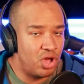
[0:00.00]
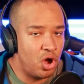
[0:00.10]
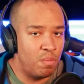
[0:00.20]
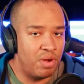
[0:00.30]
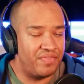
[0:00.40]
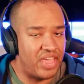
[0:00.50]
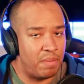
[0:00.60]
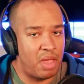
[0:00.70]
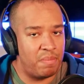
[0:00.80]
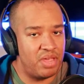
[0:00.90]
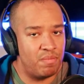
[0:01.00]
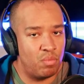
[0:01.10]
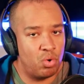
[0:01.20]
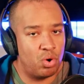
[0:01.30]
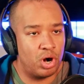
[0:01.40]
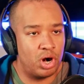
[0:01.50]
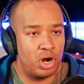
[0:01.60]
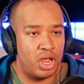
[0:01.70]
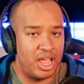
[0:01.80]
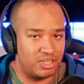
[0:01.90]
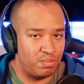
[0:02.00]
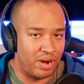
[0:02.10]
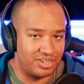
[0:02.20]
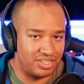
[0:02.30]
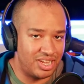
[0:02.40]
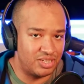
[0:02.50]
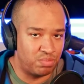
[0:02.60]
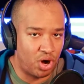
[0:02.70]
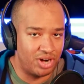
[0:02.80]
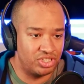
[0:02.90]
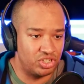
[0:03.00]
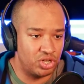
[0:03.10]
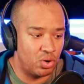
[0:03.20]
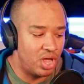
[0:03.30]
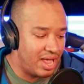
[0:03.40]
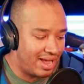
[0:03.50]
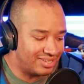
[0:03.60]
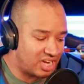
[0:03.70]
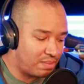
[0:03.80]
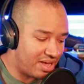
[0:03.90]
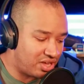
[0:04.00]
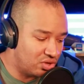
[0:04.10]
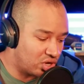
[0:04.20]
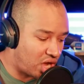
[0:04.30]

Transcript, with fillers: but they may be more experienced in these parts. And so it's going to make you look kind